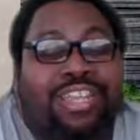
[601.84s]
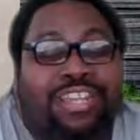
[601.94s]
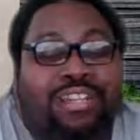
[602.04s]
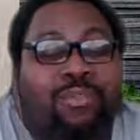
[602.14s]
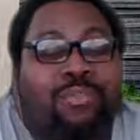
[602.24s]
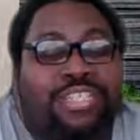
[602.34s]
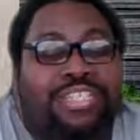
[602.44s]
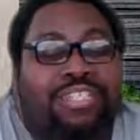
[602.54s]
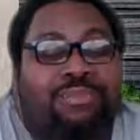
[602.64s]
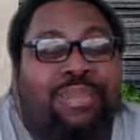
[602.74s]

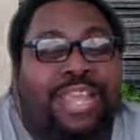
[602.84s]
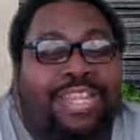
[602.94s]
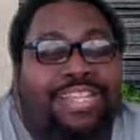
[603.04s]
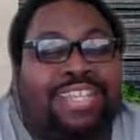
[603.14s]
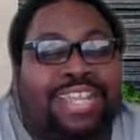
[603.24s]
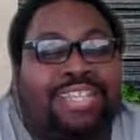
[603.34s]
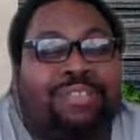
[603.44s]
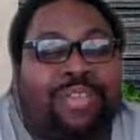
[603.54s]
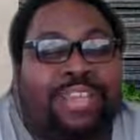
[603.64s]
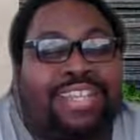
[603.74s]
Vince doesn't like the
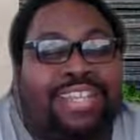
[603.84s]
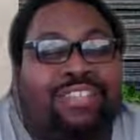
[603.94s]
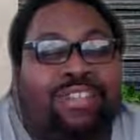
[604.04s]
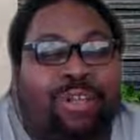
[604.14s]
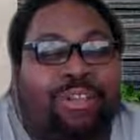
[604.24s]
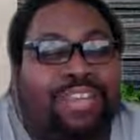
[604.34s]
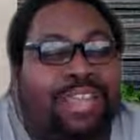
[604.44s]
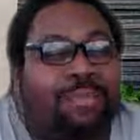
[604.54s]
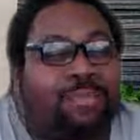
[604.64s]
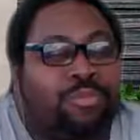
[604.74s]
fact that he talked.
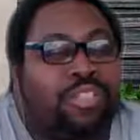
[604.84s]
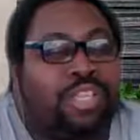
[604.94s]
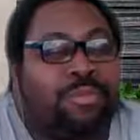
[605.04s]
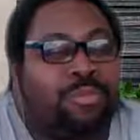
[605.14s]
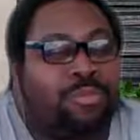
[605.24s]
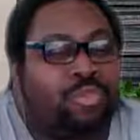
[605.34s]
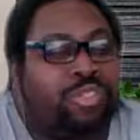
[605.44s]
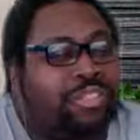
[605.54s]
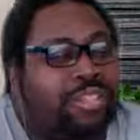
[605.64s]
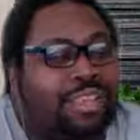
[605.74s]
Now
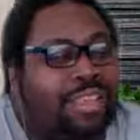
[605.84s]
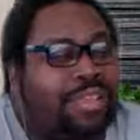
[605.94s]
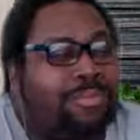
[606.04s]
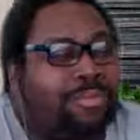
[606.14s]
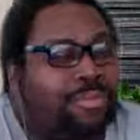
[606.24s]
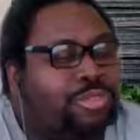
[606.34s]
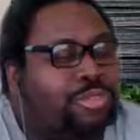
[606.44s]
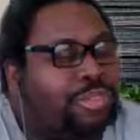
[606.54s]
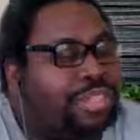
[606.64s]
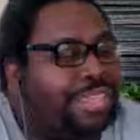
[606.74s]
Bruce, on
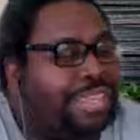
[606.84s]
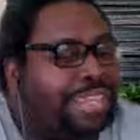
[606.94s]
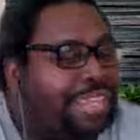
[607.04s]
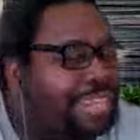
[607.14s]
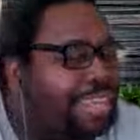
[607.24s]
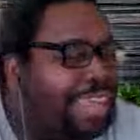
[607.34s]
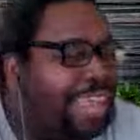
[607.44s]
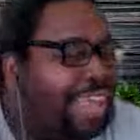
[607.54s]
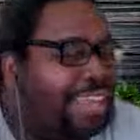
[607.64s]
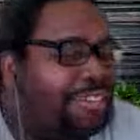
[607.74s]
the other hand,
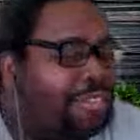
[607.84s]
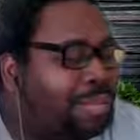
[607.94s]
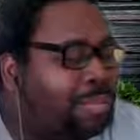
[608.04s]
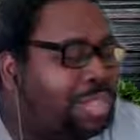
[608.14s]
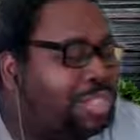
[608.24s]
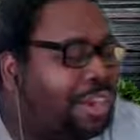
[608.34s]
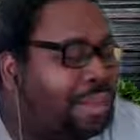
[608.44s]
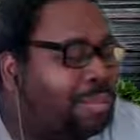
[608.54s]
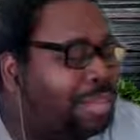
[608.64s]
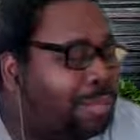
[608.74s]
don't get me
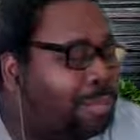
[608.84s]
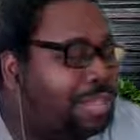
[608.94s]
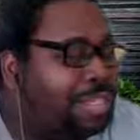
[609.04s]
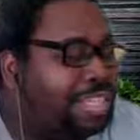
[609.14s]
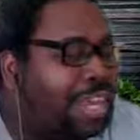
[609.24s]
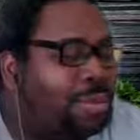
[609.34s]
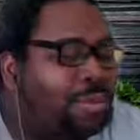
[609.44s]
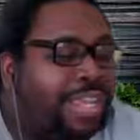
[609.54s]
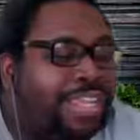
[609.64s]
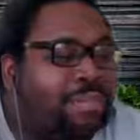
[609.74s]
started with him because I
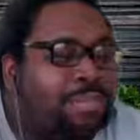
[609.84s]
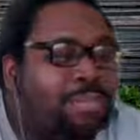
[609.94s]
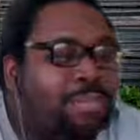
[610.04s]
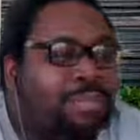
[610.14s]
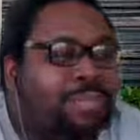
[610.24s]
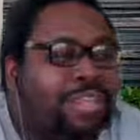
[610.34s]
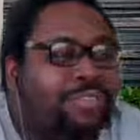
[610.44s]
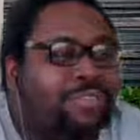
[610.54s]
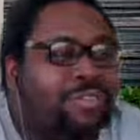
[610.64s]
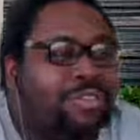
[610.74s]
don't like him
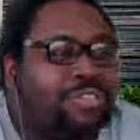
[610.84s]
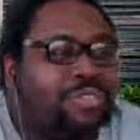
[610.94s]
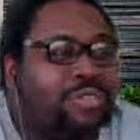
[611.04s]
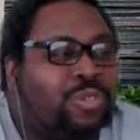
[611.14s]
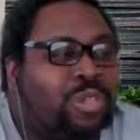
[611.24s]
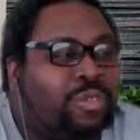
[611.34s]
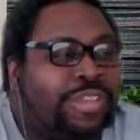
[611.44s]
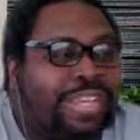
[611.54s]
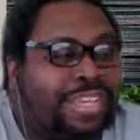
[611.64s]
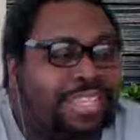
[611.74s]
being full control
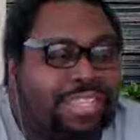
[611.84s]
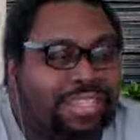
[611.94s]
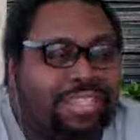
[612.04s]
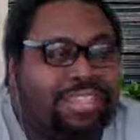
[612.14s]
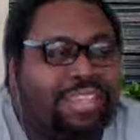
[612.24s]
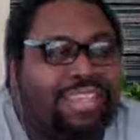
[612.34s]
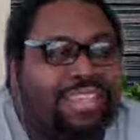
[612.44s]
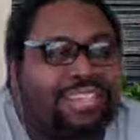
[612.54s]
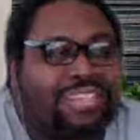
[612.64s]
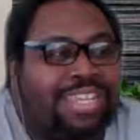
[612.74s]
over anything
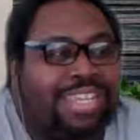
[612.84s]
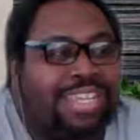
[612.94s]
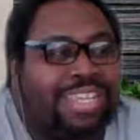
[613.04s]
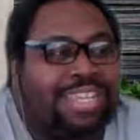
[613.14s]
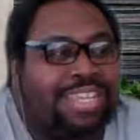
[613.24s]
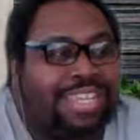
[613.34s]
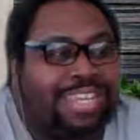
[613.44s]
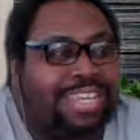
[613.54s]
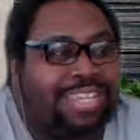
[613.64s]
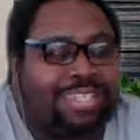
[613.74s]
because
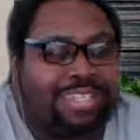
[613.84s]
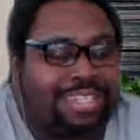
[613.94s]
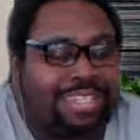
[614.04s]
he